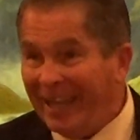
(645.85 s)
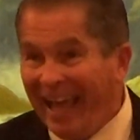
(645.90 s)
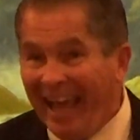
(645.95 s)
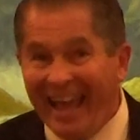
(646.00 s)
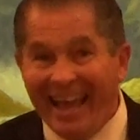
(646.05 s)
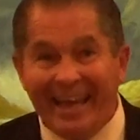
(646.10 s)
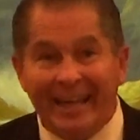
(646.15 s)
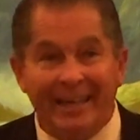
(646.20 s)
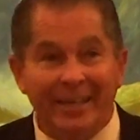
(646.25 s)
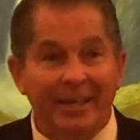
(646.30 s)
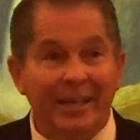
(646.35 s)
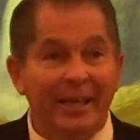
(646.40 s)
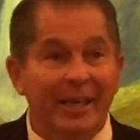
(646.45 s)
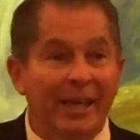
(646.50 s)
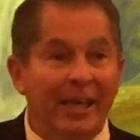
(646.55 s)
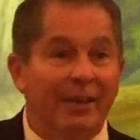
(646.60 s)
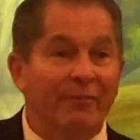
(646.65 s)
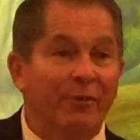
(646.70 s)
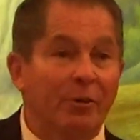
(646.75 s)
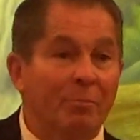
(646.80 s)
And
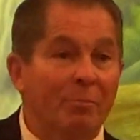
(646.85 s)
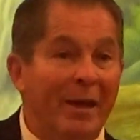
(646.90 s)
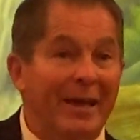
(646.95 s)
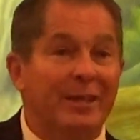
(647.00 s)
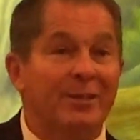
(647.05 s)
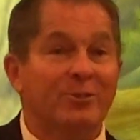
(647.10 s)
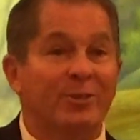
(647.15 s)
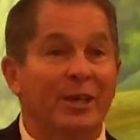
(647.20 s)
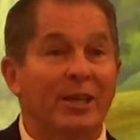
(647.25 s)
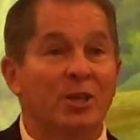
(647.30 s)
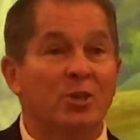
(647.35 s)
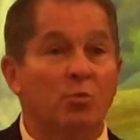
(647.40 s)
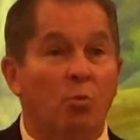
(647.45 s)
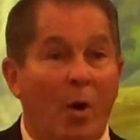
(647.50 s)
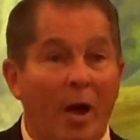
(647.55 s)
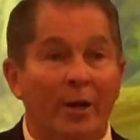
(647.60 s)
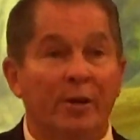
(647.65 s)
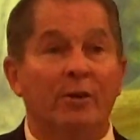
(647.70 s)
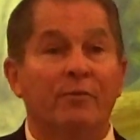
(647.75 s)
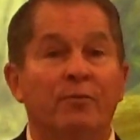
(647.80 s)
if it makes things
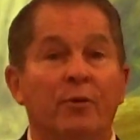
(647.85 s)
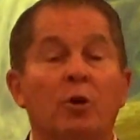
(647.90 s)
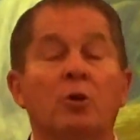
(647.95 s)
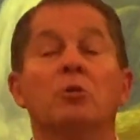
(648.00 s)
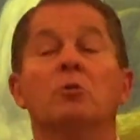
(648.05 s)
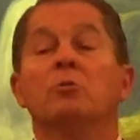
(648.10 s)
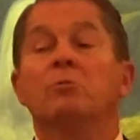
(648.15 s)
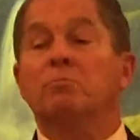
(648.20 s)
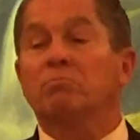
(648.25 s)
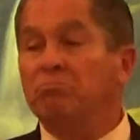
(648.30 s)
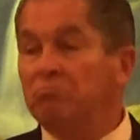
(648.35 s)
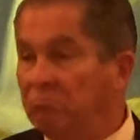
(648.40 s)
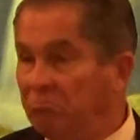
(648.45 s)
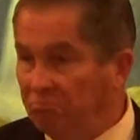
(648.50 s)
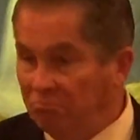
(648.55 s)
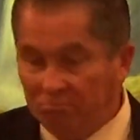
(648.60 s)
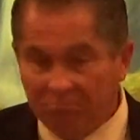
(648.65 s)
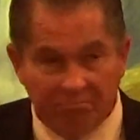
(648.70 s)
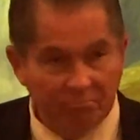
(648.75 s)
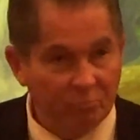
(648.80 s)
wonderful,
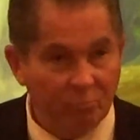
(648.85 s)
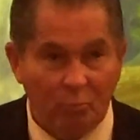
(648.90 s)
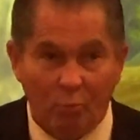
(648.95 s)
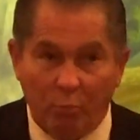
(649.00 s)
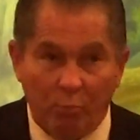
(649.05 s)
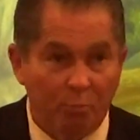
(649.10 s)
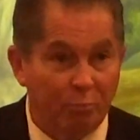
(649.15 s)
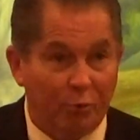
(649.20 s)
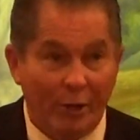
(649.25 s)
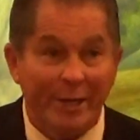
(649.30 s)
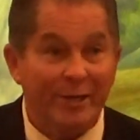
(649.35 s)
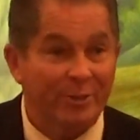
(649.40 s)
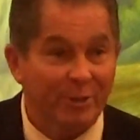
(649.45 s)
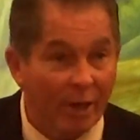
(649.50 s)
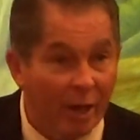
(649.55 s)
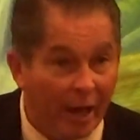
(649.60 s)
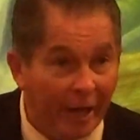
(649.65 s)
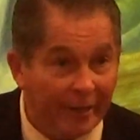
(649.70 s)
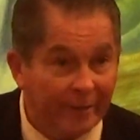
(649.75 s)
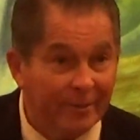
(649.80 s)
praise
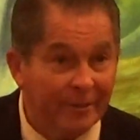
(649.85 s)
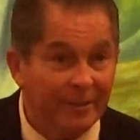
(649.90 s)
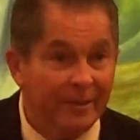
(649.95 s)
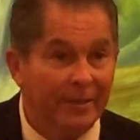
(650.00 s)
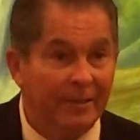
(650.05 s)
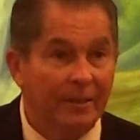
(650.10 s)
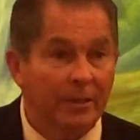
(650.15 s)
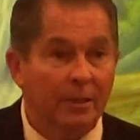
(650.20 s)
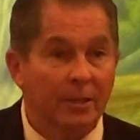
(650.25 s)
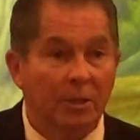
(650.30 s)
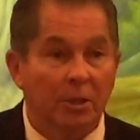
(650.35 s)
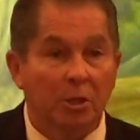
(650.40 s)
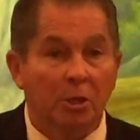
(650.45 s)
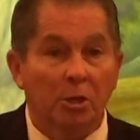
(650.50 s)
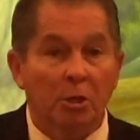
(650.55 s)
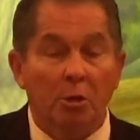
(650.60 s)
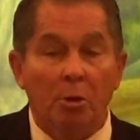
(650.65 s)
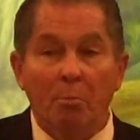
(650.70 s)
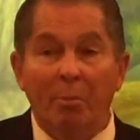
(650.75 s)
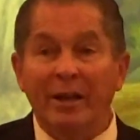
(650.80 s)
God. Amen.
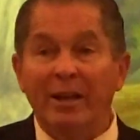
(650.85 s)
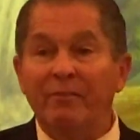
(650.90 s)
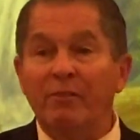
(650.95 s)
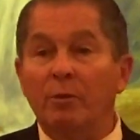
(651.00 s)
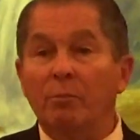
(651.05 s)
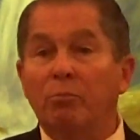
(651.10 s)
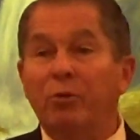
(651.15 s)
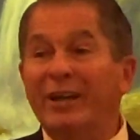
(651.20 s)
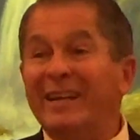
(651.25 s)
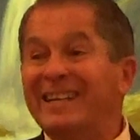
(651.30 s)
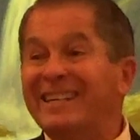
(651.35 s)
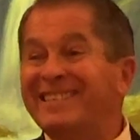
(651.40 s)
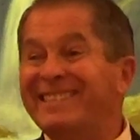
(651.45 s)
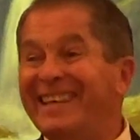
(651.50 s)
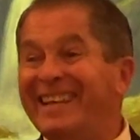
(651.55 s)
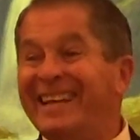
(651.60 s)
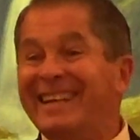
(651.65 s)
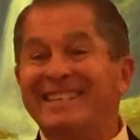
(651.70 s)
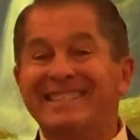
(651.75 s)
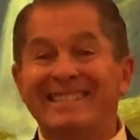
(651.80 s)
But if it brings
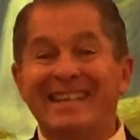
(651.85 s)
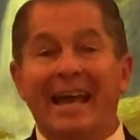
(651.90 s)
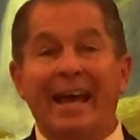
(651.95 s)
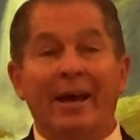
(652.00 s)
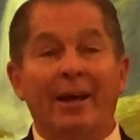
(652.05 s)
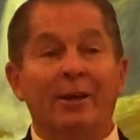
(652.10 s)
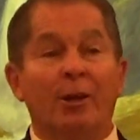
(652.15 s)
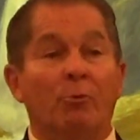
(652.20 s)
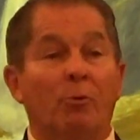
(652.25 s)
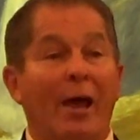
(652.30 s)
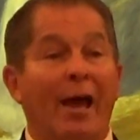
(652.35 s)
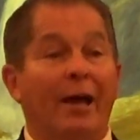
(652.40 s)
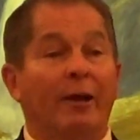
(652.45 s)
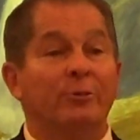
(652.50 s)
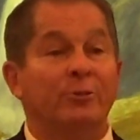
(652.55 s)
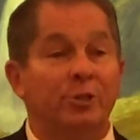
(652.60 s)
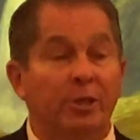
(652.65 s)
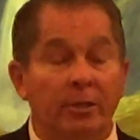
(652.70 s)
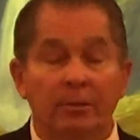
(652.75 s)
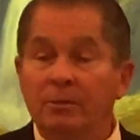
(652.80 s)
things down
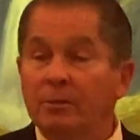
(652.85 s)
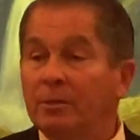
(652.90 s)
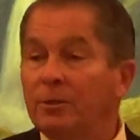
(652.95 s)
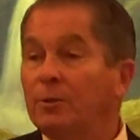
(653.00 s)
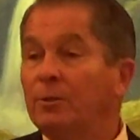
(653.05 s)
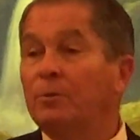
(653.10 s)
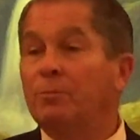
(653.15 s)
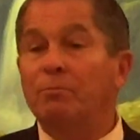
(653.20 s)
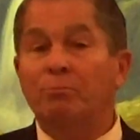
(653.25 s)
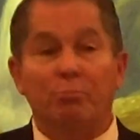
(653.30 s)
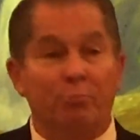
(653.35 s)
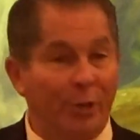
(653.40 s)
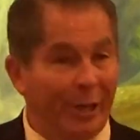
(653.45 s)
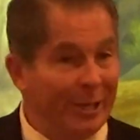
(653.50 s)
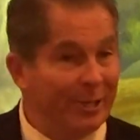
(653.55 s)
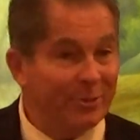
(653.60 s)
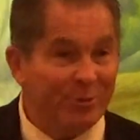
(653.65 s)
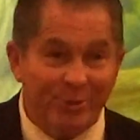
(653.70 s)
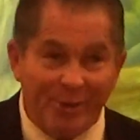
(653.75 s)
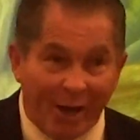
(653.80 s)
around you,
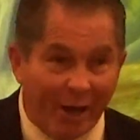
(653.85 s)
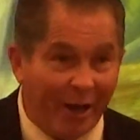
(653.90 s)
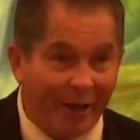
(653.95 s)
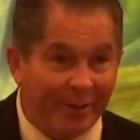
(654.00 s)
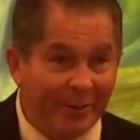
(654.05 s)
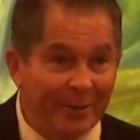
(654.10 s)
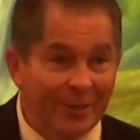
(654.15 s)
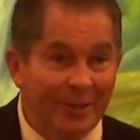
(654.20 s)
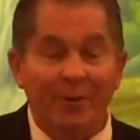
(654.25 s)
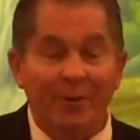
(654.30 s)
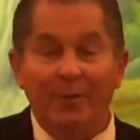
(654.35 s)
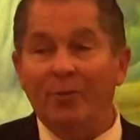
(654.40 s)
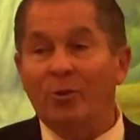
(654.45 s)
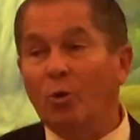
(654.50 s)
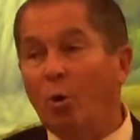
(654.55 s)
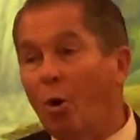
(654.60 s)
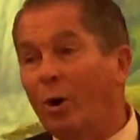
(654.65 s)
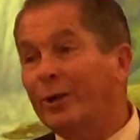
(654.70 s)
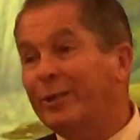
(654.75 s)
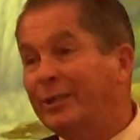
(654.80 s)
praise God. The
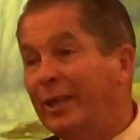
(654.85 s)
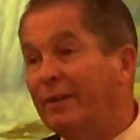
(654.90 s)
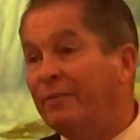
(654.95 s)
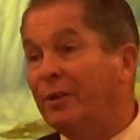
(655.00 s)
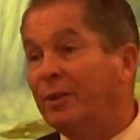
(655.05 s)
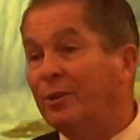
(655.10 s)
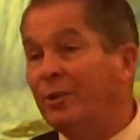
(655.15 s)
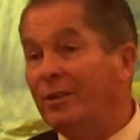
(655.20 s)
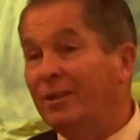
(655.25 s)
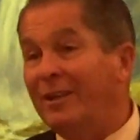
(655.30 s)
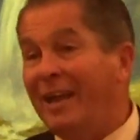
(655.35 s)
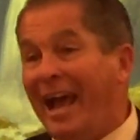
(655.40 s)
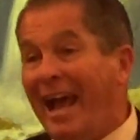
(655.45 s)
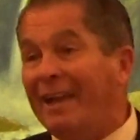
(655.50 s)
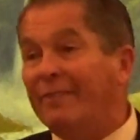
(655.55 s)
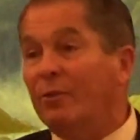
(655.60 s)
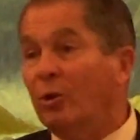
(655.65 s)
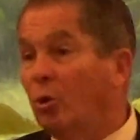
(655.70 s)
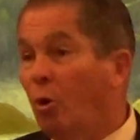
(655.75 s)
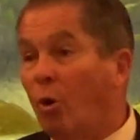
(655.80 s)
Lord giveth
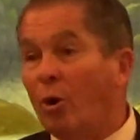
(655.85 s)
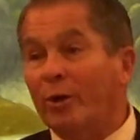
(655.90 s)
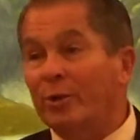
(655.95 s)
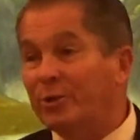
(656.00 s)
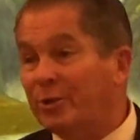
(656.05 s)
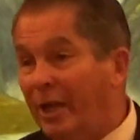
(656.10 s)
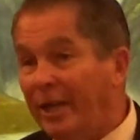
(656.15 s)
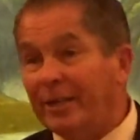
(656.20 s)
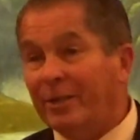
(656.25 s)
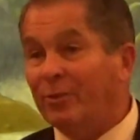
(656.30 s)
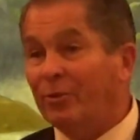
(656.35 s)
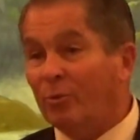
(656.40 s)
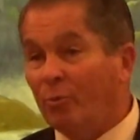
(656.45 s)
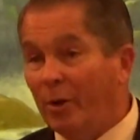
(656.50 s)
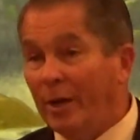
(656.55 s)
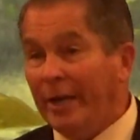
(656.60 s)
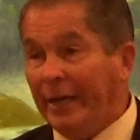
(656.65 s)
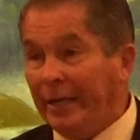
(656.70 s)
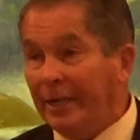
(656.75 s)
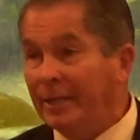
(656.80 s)
and the Lord taketh
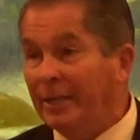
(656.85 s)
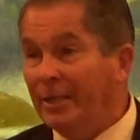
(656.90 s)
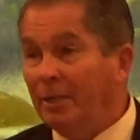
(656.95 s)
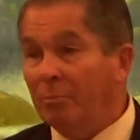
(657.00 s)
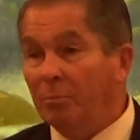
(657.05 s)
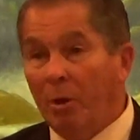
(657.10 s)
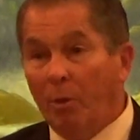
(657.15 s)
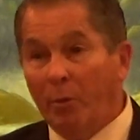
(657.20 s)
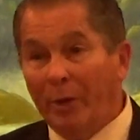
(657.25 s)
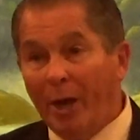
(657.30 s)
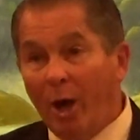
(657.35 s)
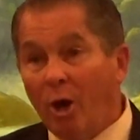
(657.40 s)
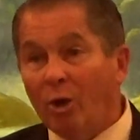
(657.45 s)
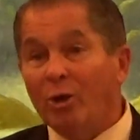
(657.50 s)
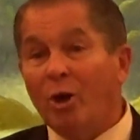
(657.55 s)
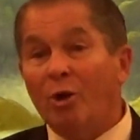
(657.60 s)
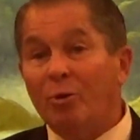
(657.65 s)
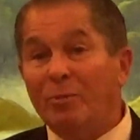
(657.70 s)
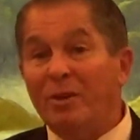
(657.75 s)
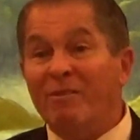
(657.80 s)
away. Right. But we all
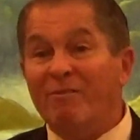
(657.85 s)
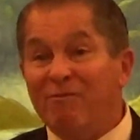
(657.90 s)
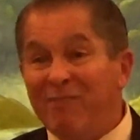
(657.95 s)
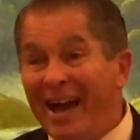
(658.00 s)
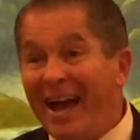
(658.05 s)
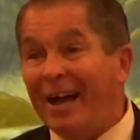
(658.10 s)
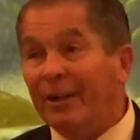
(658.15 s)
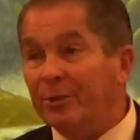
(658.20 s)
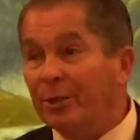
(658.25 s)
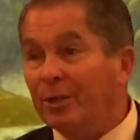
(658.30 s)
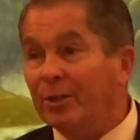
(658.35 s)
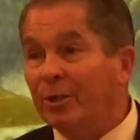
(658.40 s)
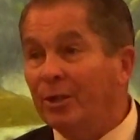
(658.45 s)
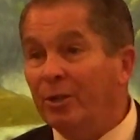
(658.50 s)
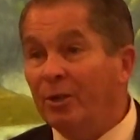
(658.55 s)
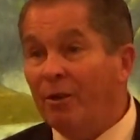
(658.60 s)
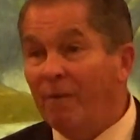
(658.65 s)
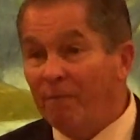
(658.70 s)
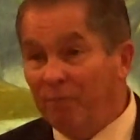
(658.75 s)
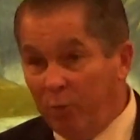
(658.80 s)
ought to be valiant
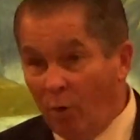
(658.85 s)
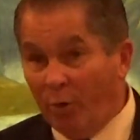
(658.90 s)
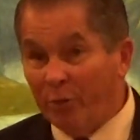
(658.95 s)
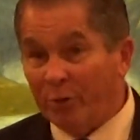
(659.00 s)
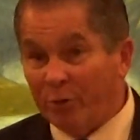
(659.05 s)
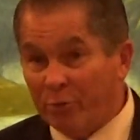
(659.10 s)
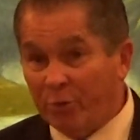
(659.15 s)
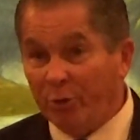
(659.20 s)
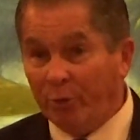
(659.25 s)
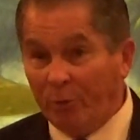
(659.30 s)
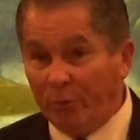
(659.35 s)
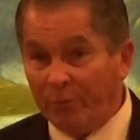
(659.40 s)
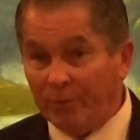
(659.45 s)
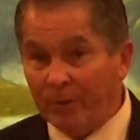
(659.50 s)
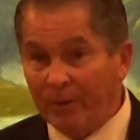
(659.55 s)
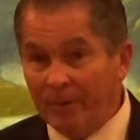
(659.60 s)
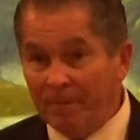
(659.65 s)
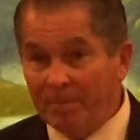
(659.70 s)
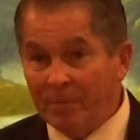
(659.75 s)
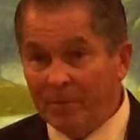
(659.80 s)
for the truth.
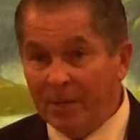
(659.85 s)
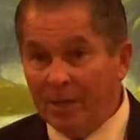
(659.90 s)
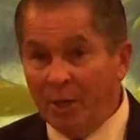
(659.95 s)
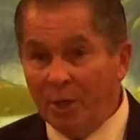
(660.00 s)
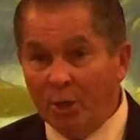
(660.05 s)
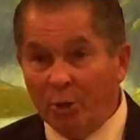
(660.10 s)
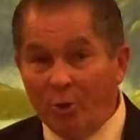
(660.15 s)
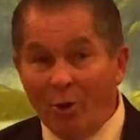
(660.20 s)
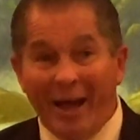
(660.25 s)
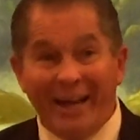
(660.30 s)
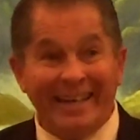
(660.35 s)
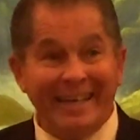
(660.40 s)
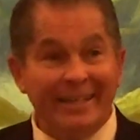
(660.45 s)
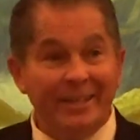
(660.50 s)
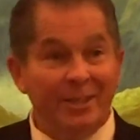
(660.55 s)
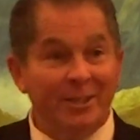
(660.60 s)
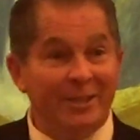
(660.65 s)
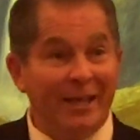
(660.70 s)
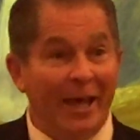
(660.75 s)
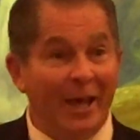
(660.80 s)
Amen. Do I
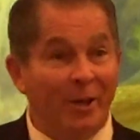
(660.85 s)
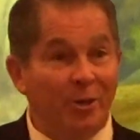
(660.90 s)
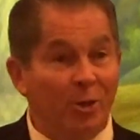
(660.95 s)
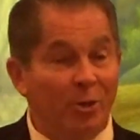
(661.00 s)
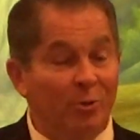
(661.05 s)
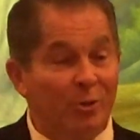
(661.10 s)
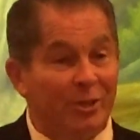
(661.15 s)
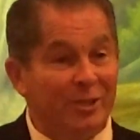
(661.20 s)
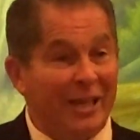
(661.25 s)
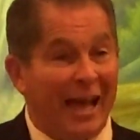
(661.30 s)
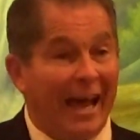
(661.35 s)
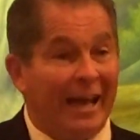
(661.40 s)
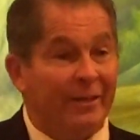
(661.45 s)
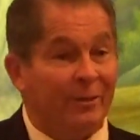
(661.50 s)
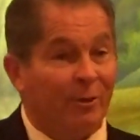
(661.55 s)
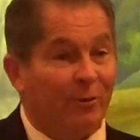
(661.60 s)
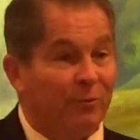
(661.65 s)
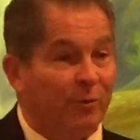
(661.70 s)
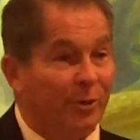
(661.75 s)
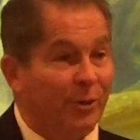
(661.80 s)
need to tell you the
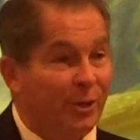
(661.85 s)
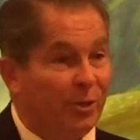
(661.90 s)
title for